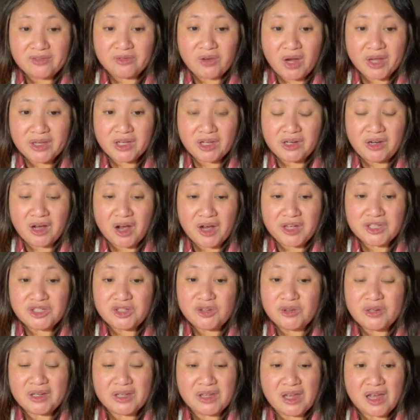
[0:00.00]
Fragonard,
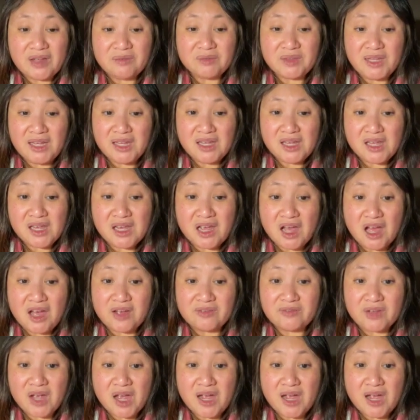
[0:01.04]
you were thinking of